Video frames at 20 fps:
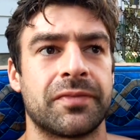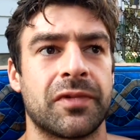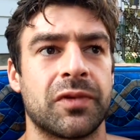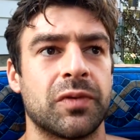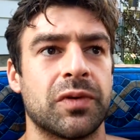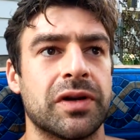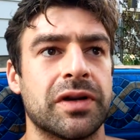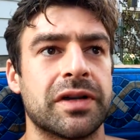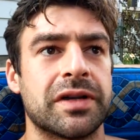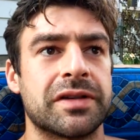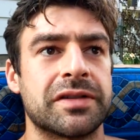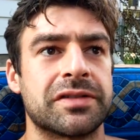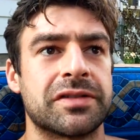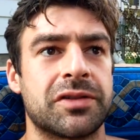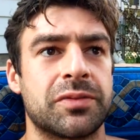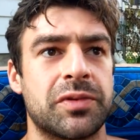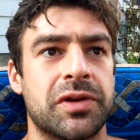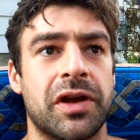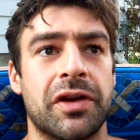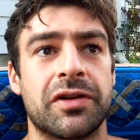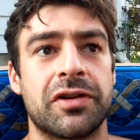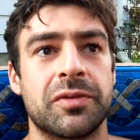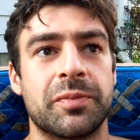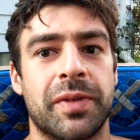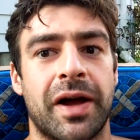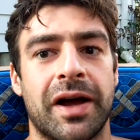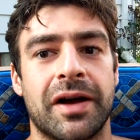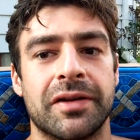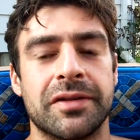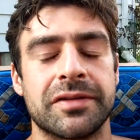was 300
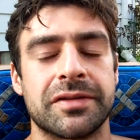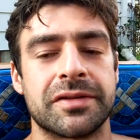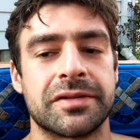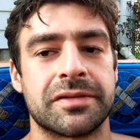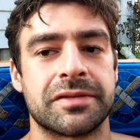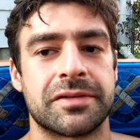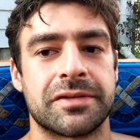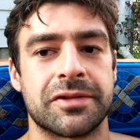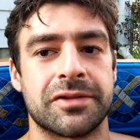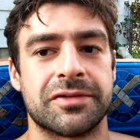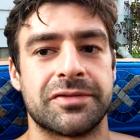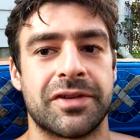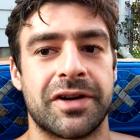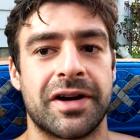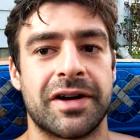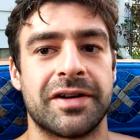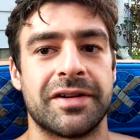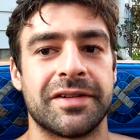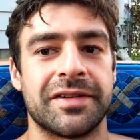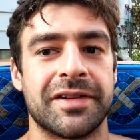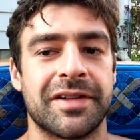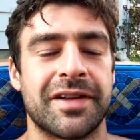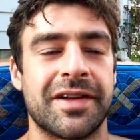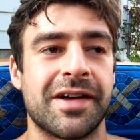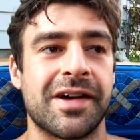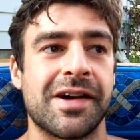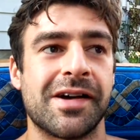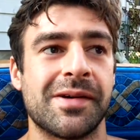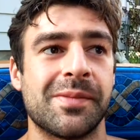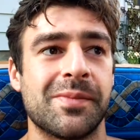pounds so far.
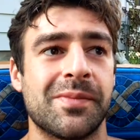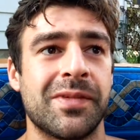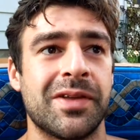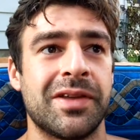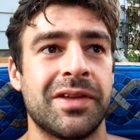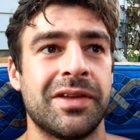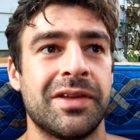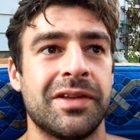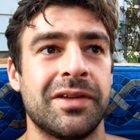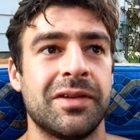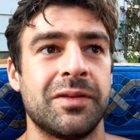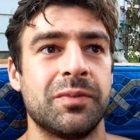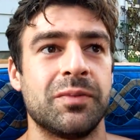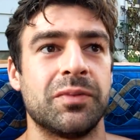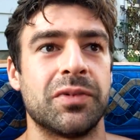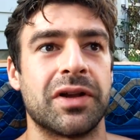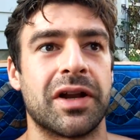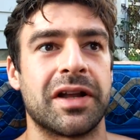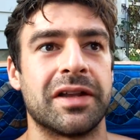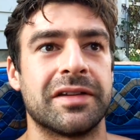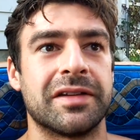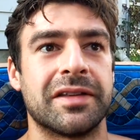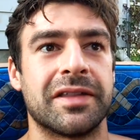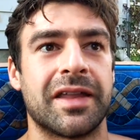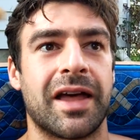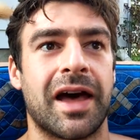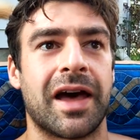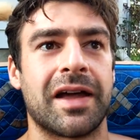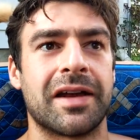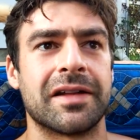Um, but I did
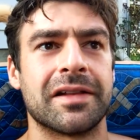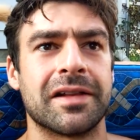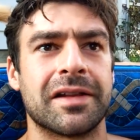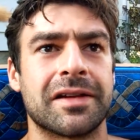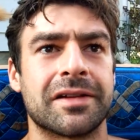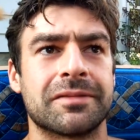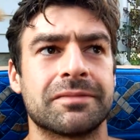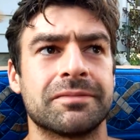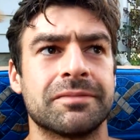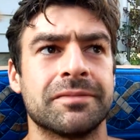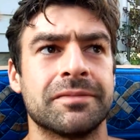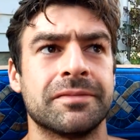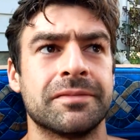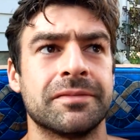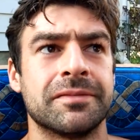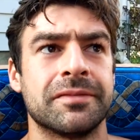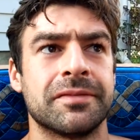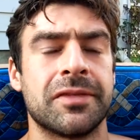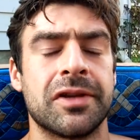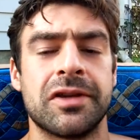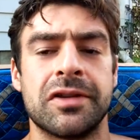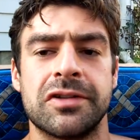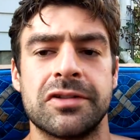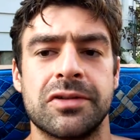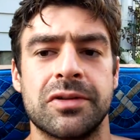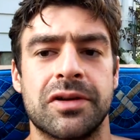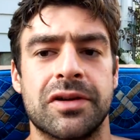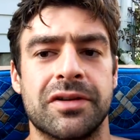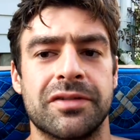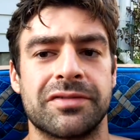that at like
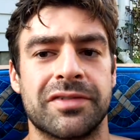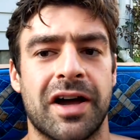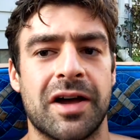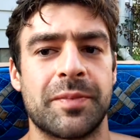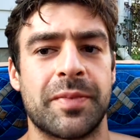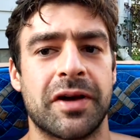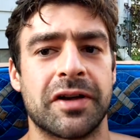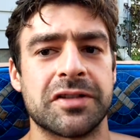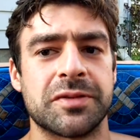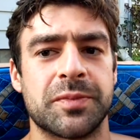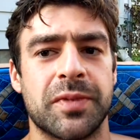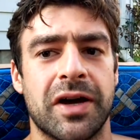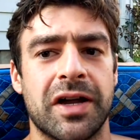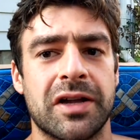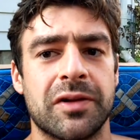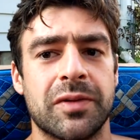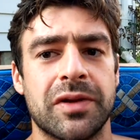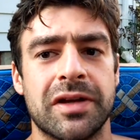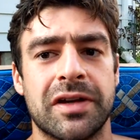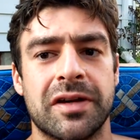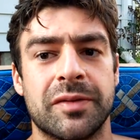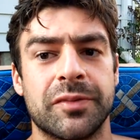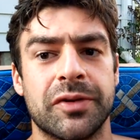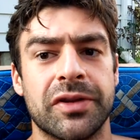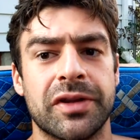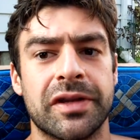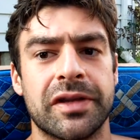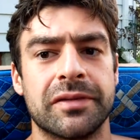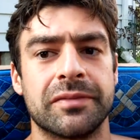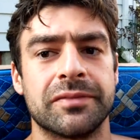205 pounds body weight. I'm
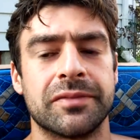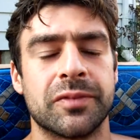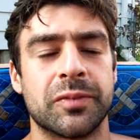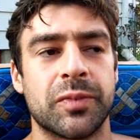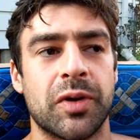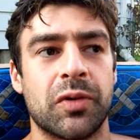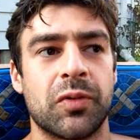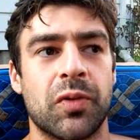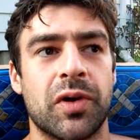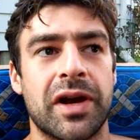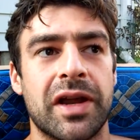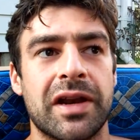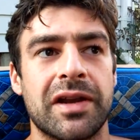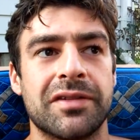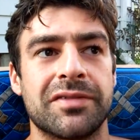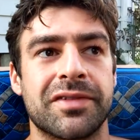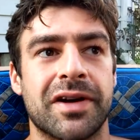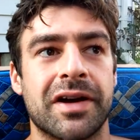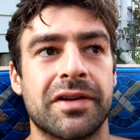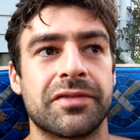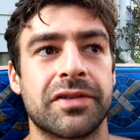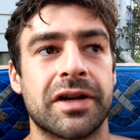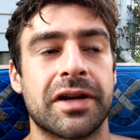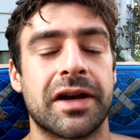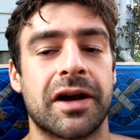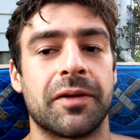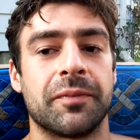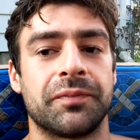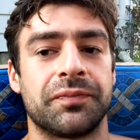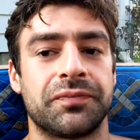only about 185 right
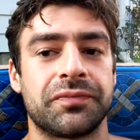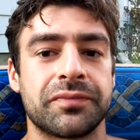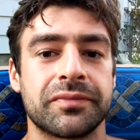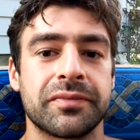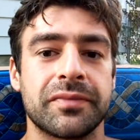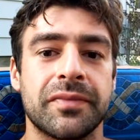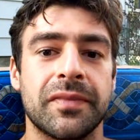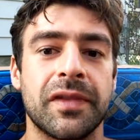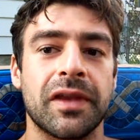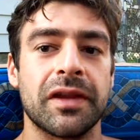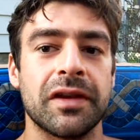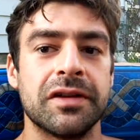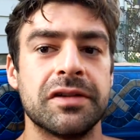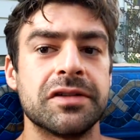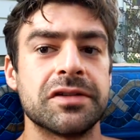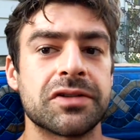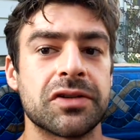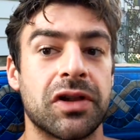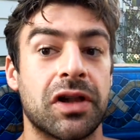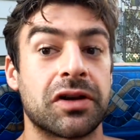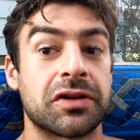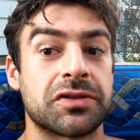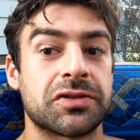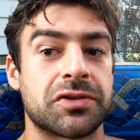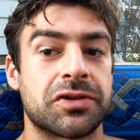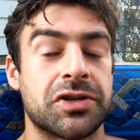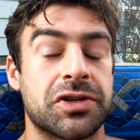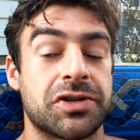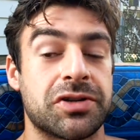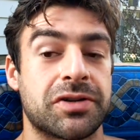now. So, long
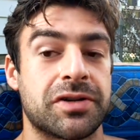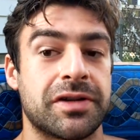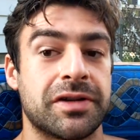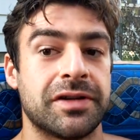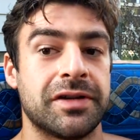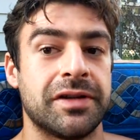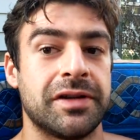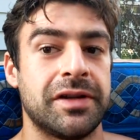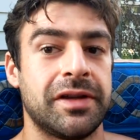story short,